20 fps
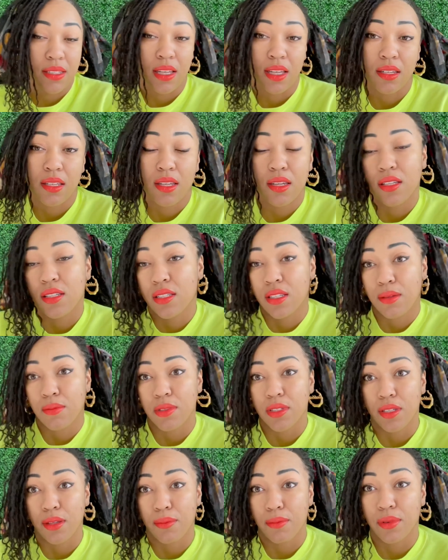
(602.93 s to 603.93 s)
I needed some
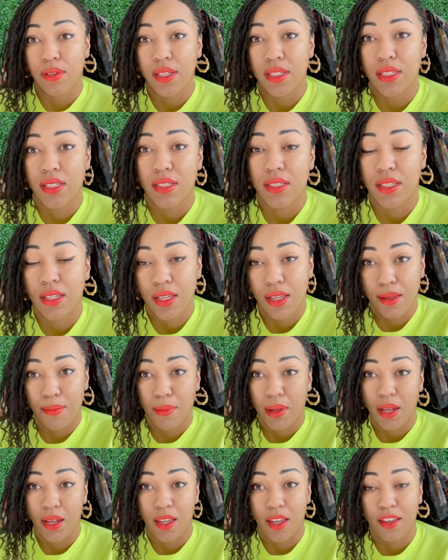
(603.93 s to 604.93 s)
simplicity in
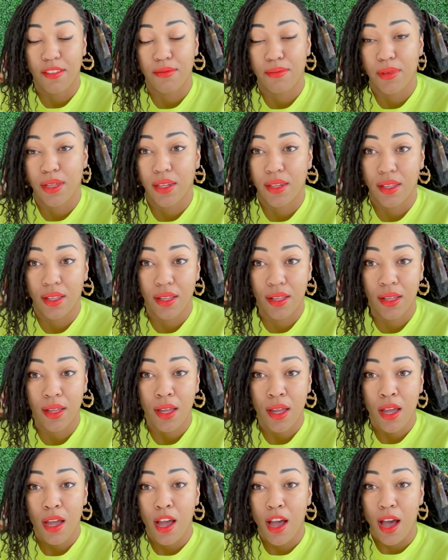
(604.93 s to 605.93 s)
my life, meaning
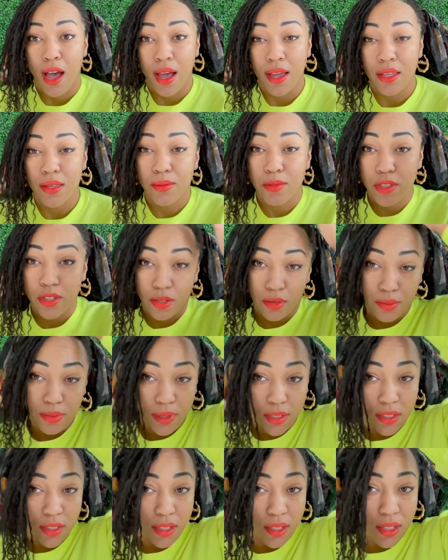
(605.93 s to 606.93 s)
I am so
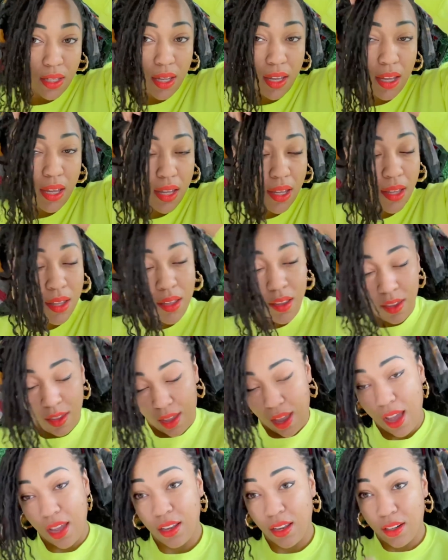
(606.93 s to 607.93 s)
busy that
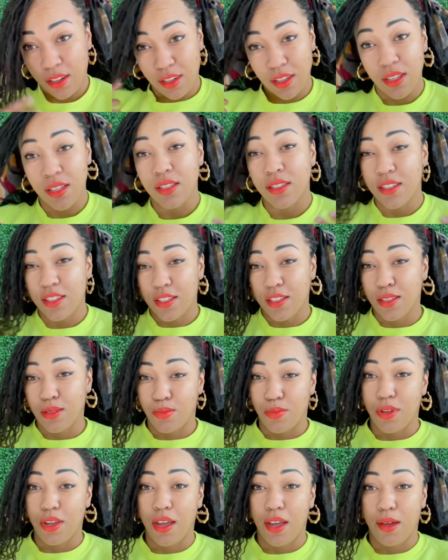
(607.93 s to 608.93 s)
I need to just
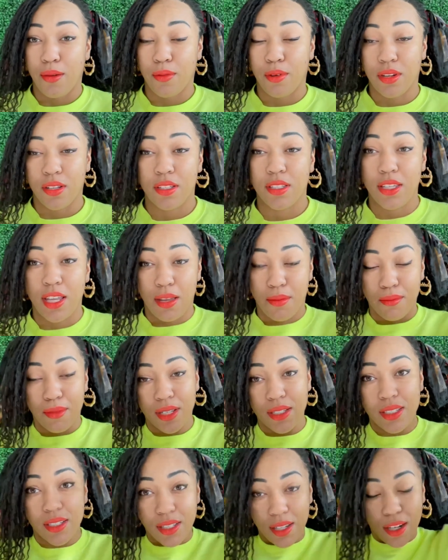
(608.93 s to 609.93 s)
be able to take my
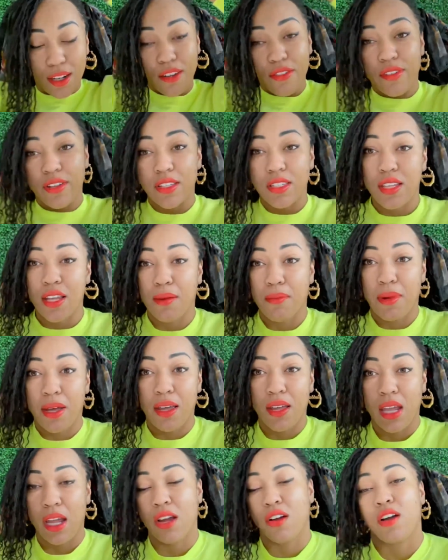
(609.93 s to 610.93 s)
scarf and tie my
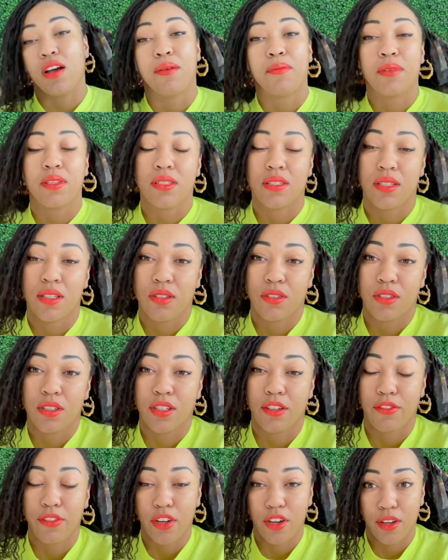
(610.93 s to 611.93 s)
hair up and still
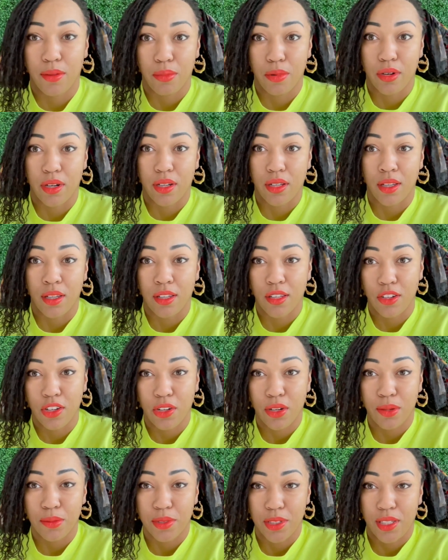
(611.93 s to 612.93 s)
look very pretty. You know
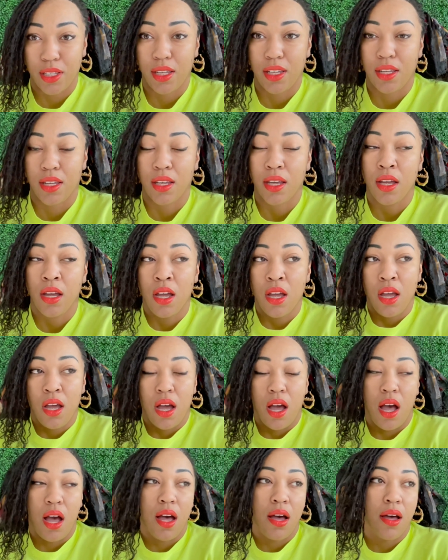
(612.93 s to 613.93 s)
what I'm saying?
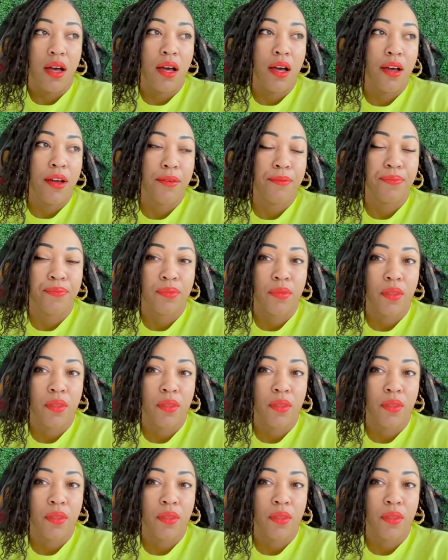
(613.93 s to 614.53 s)
I